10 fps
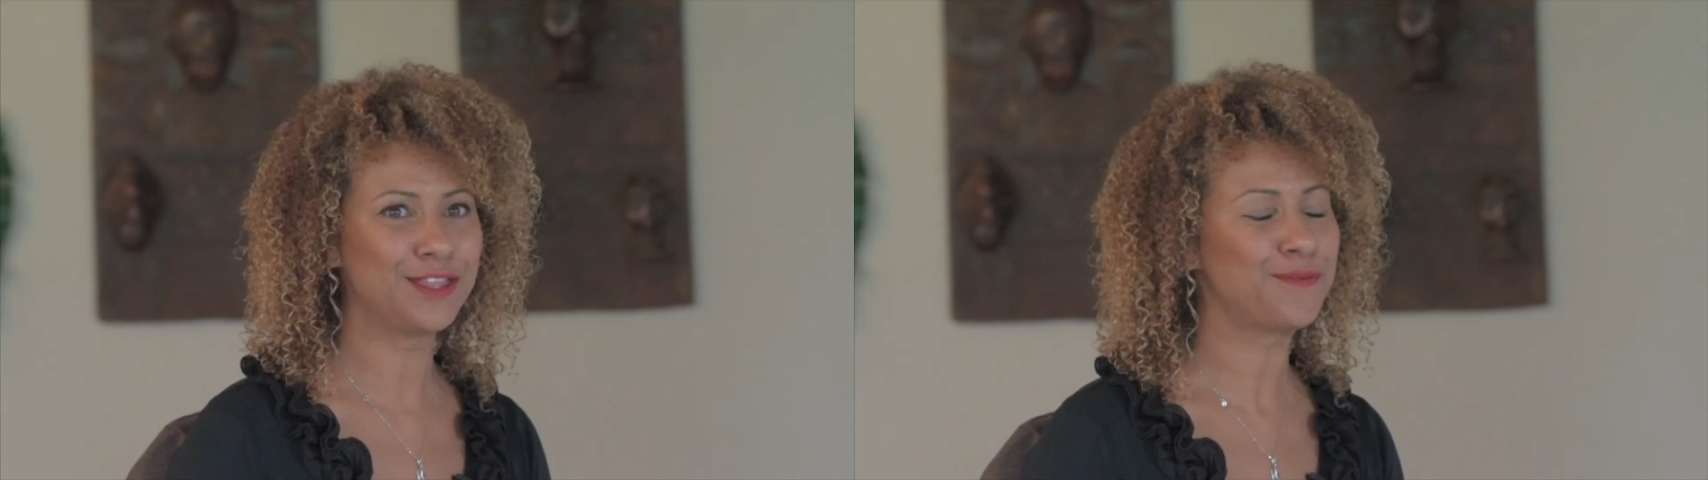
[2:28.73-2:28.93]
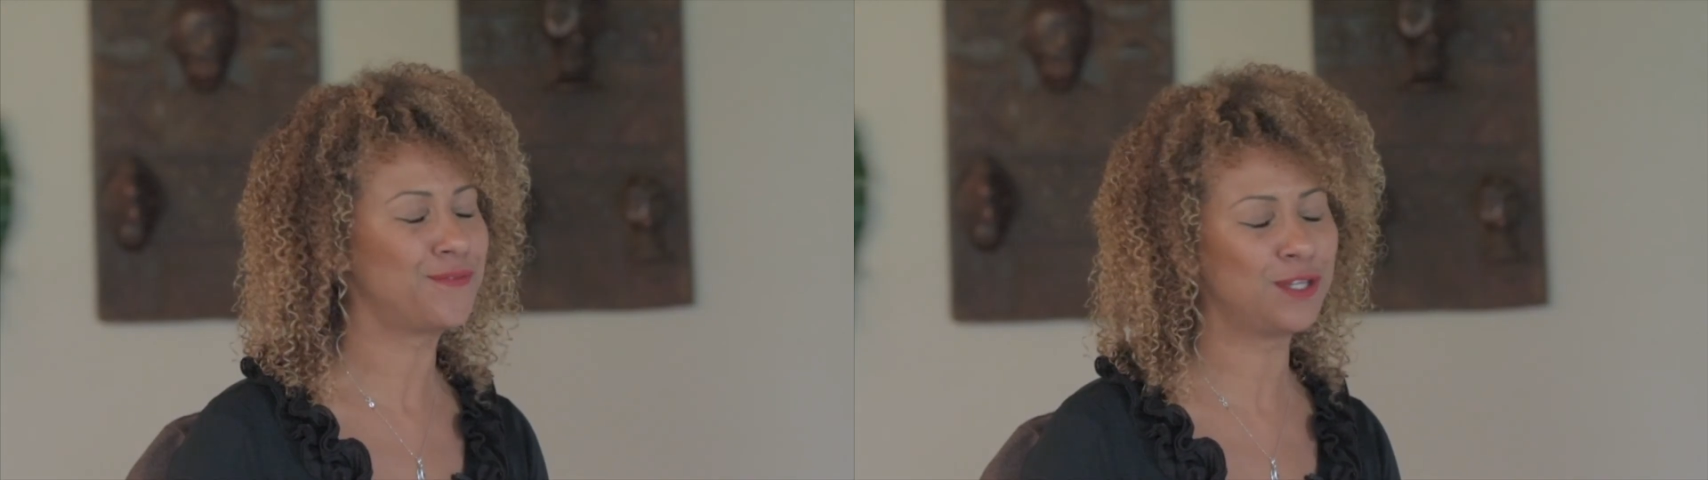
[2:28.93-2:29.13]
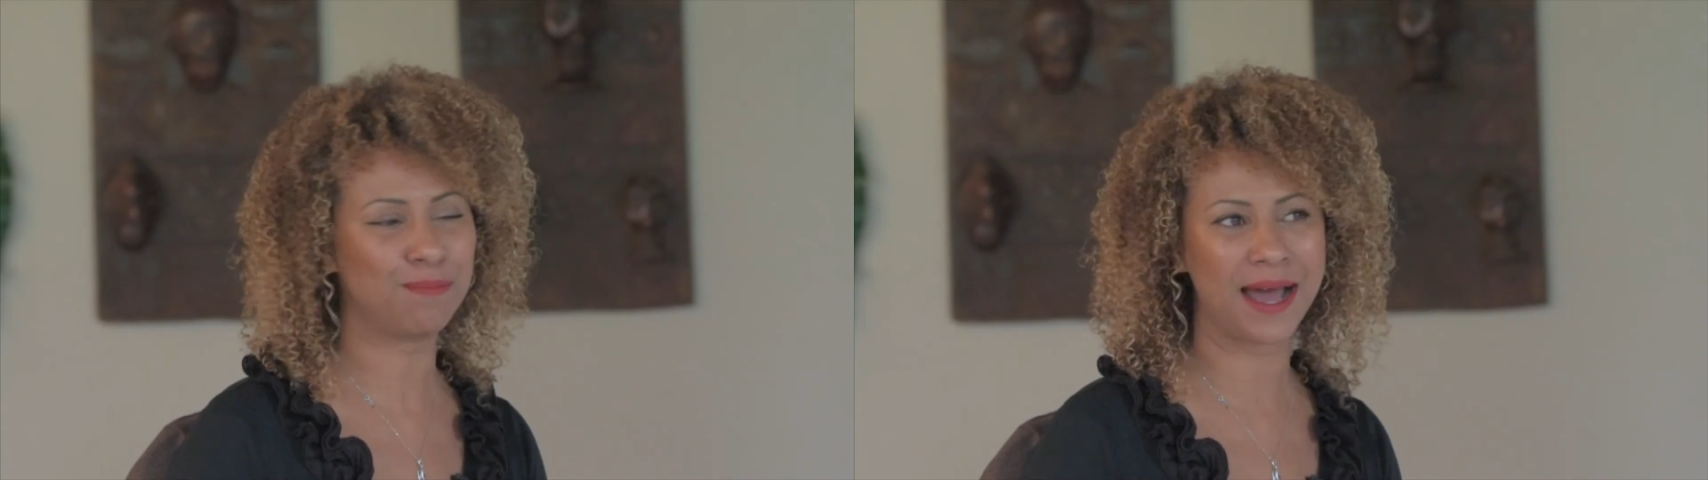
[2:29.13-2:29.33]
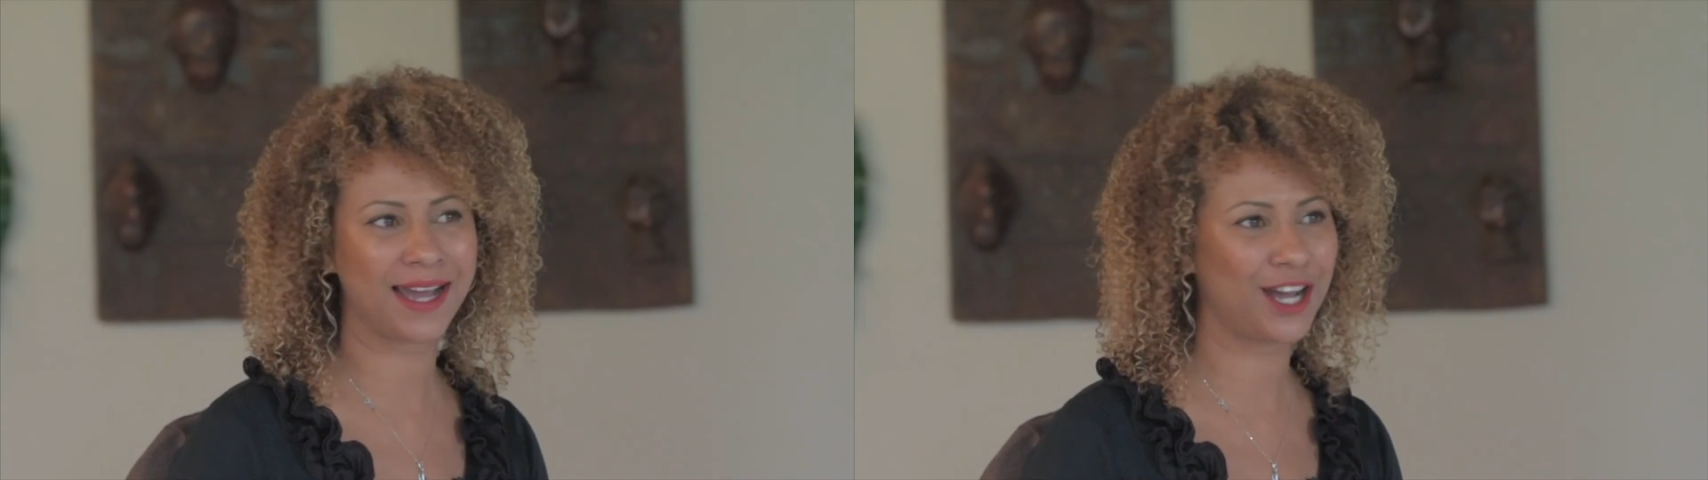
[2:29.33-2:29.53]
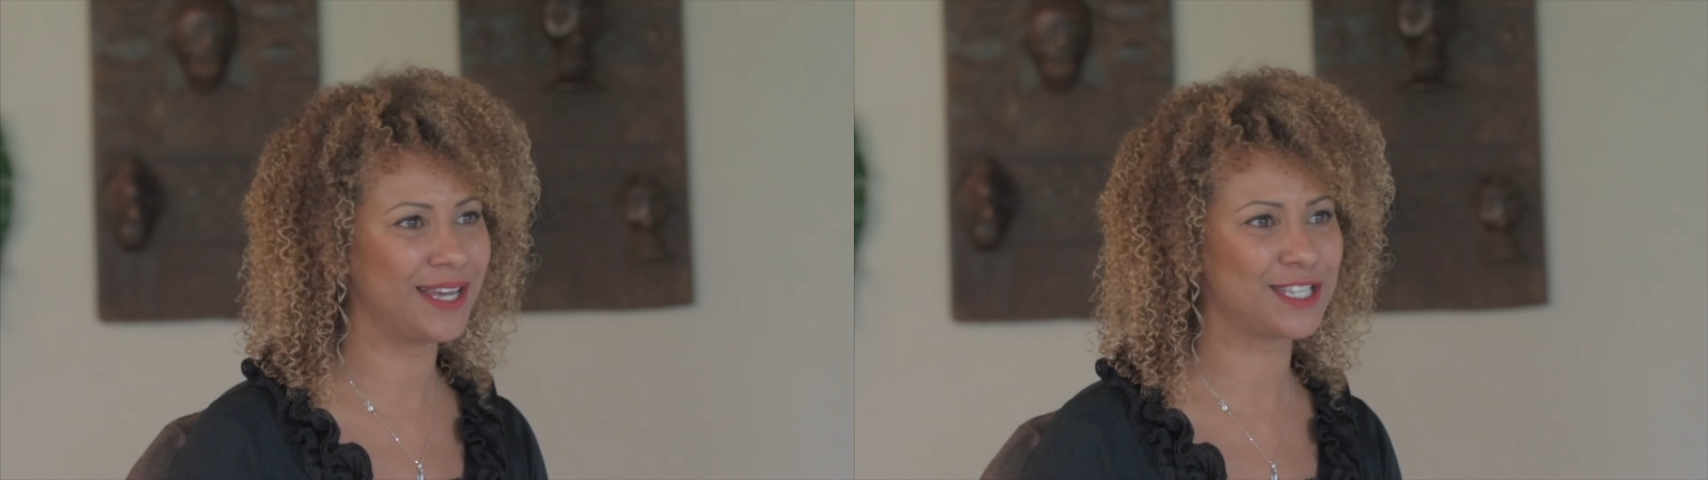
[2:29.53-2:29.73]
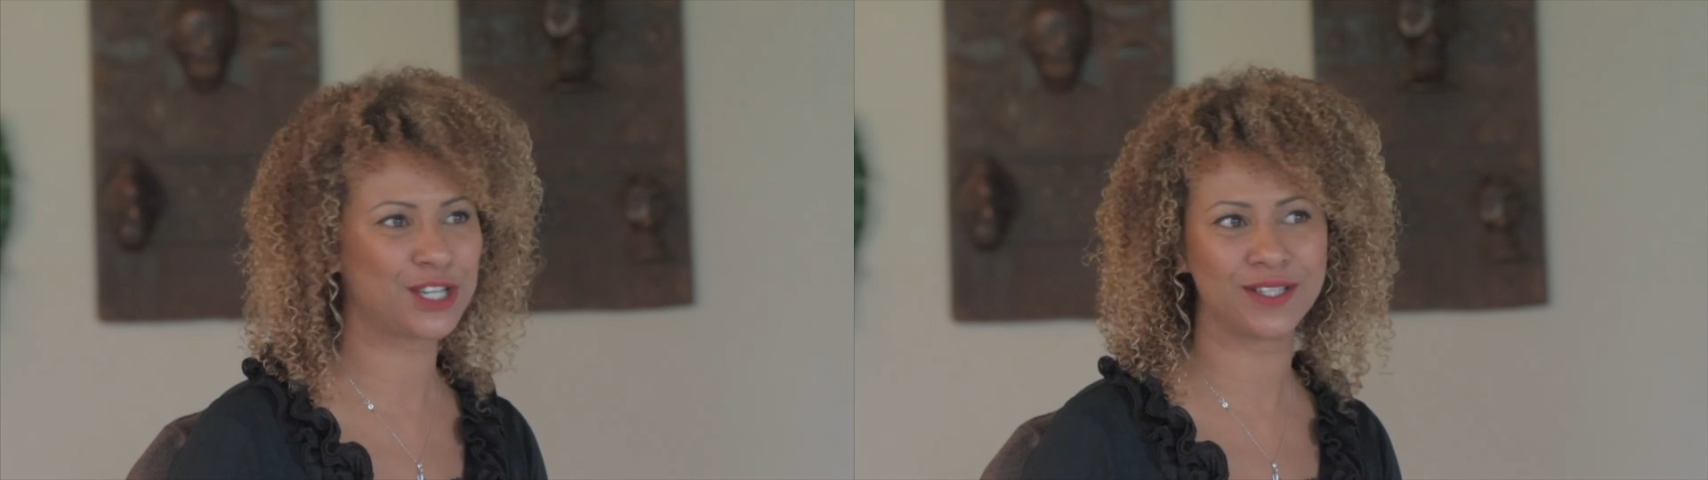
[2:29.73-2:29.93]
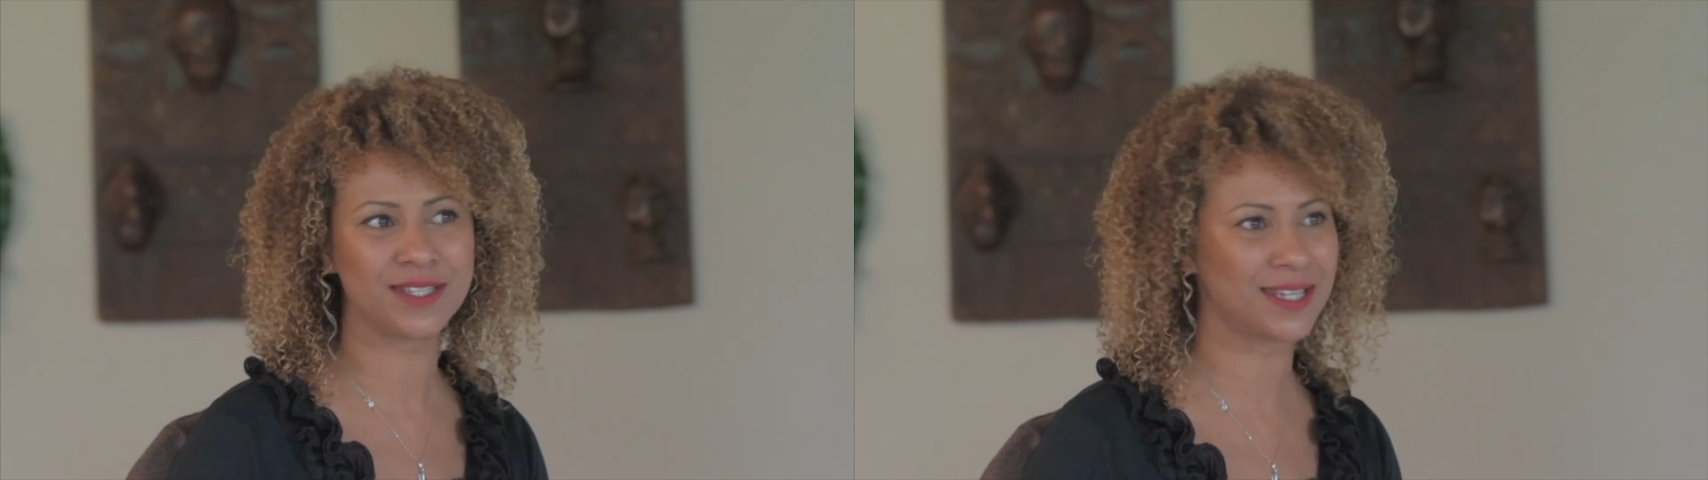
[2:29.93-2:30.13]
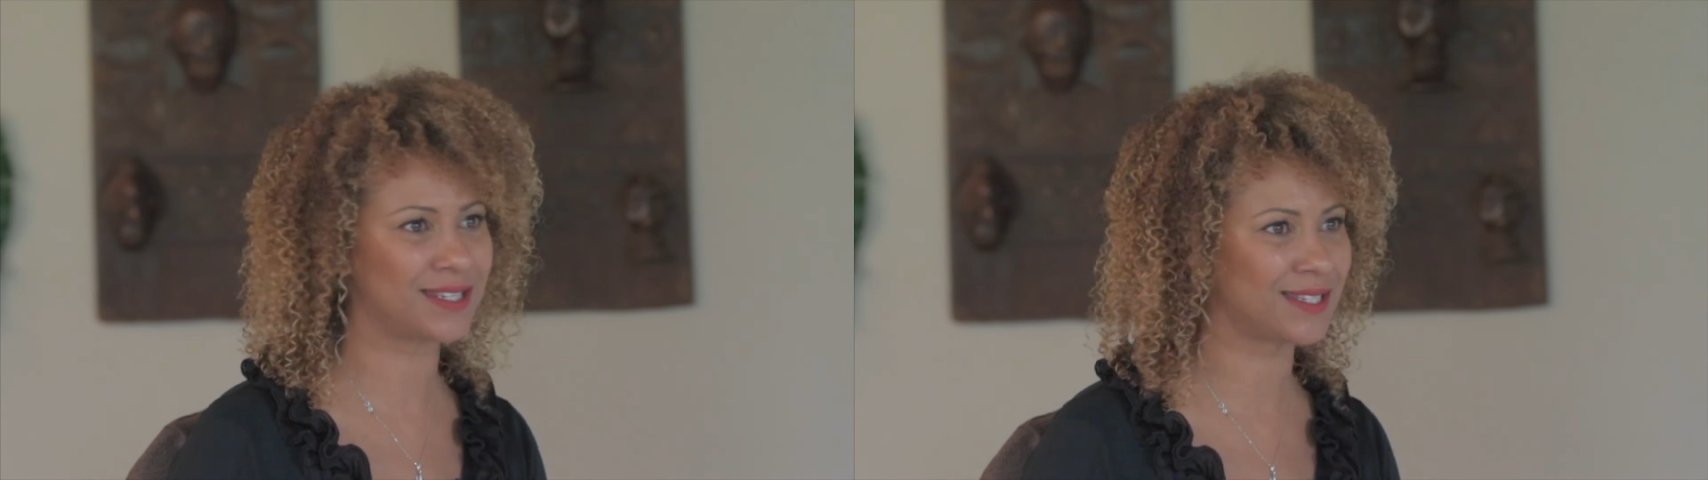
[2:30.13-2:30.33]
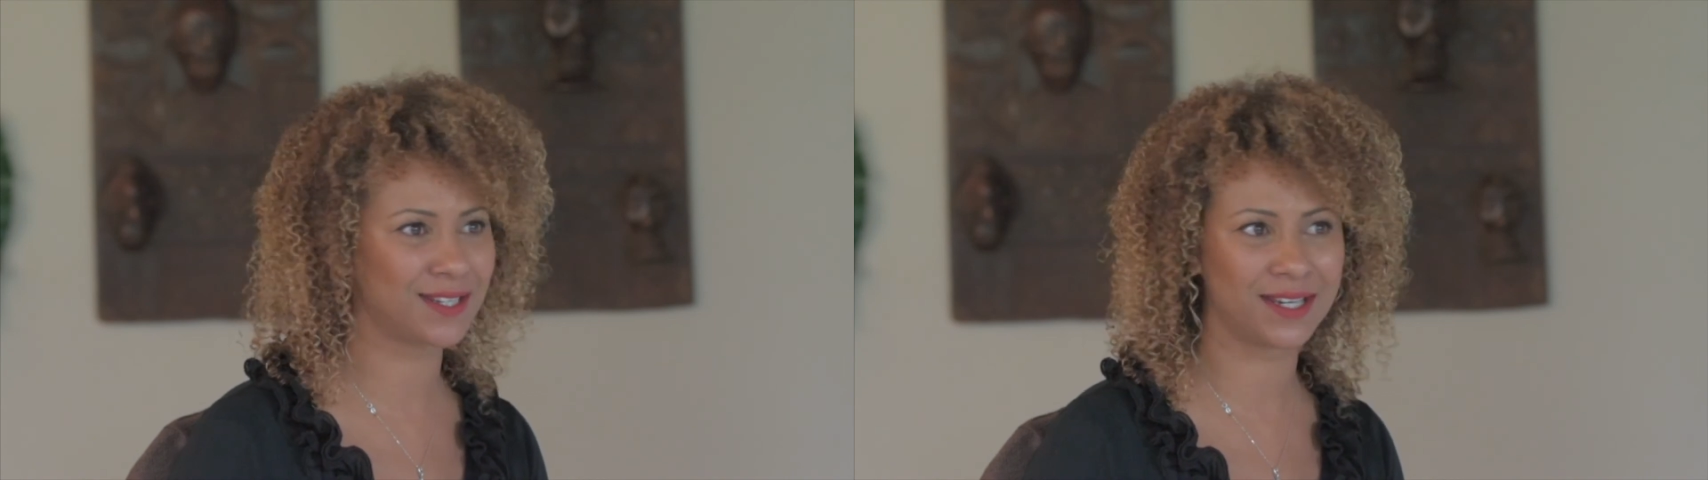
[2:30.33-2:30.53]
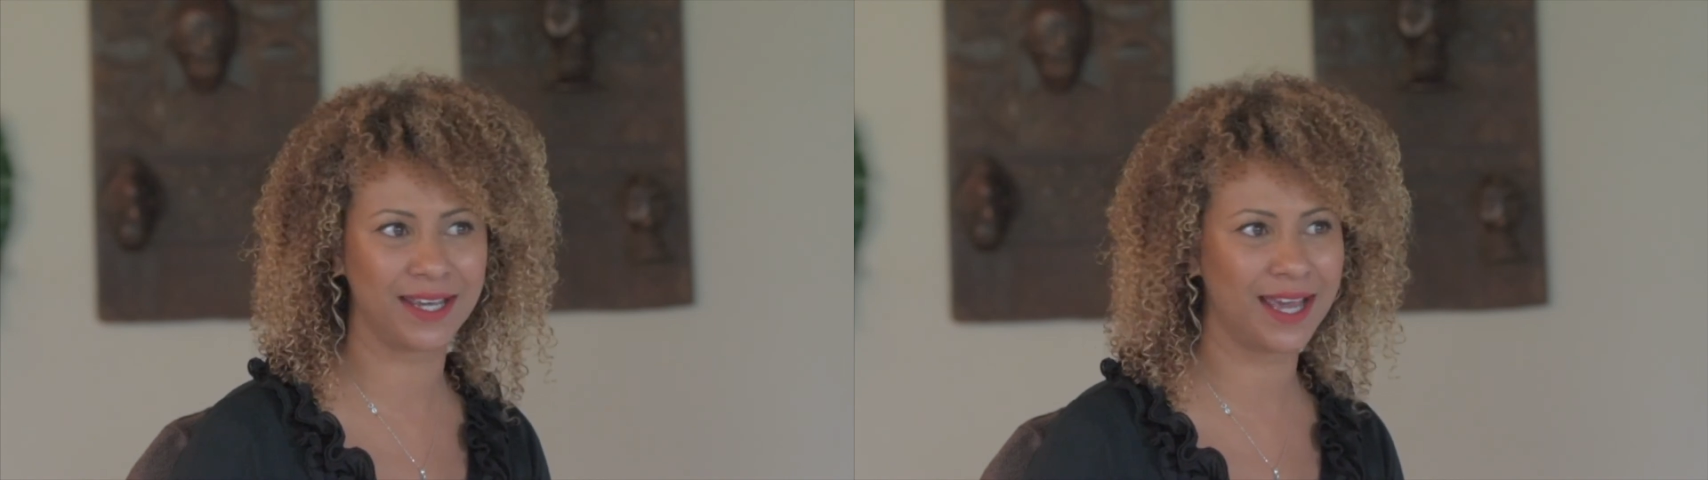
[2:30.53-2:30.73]
The feedback is
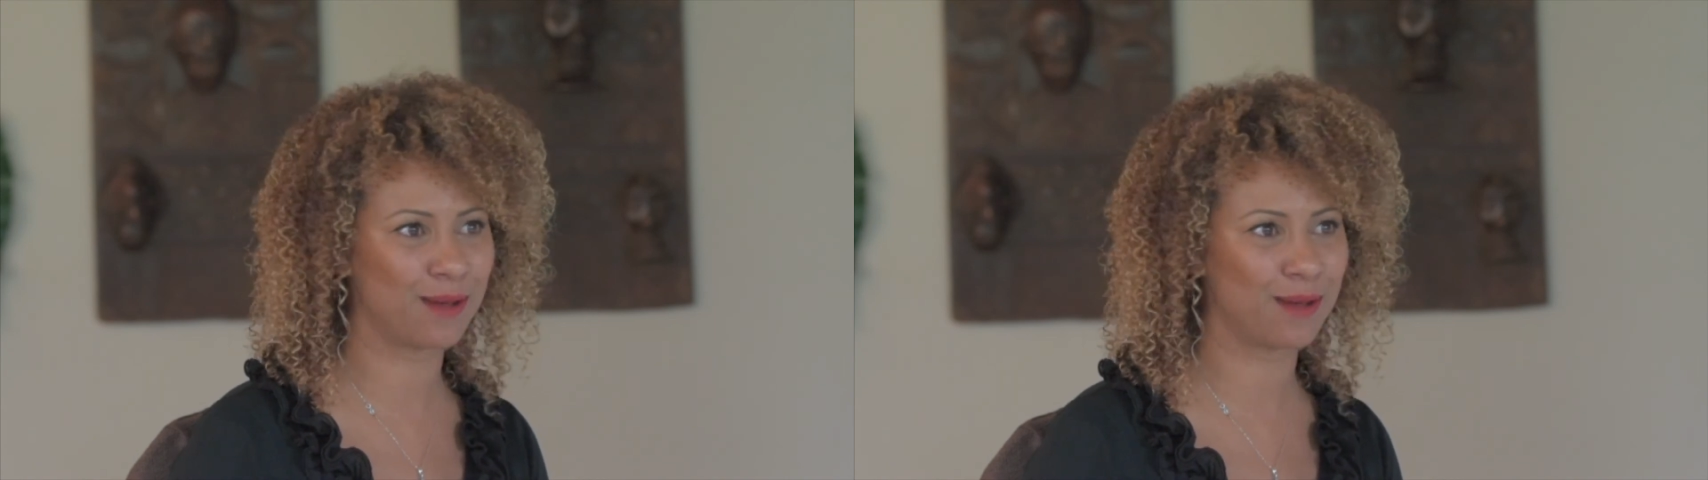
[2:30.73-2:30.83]
consistently